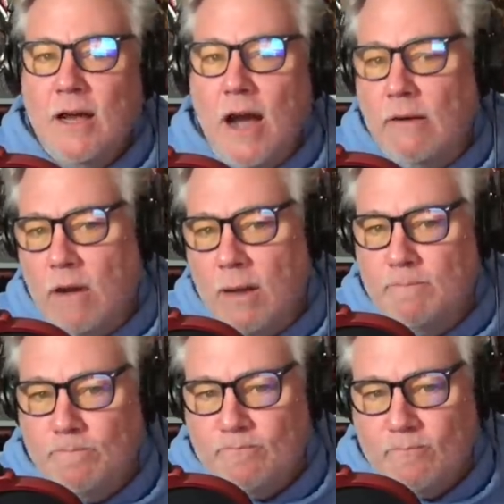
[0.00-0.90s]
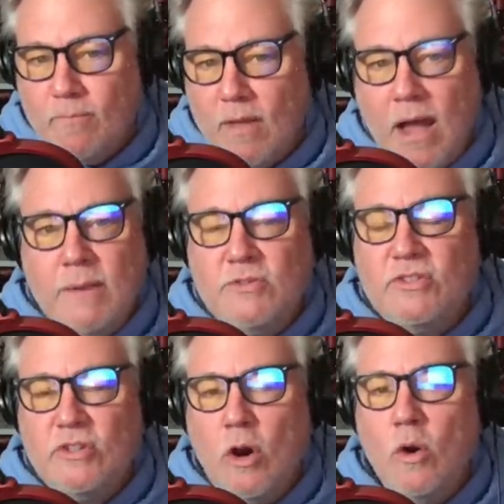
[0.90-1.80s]
Hi, Rob. I am
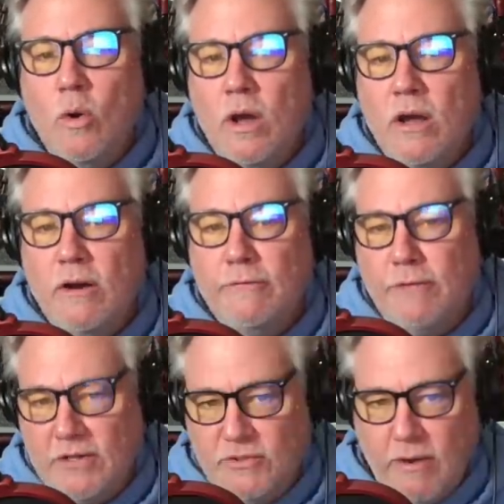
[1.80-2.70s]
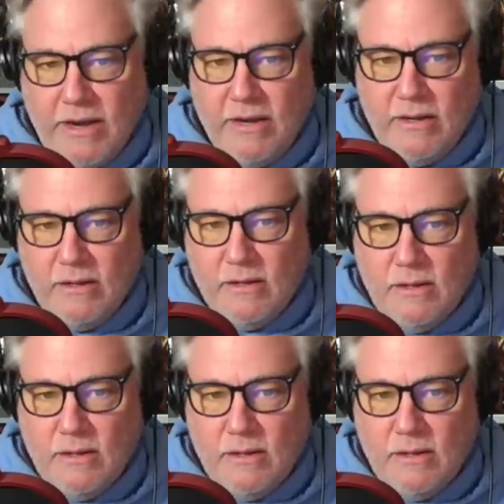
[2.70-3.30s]
so frustrated.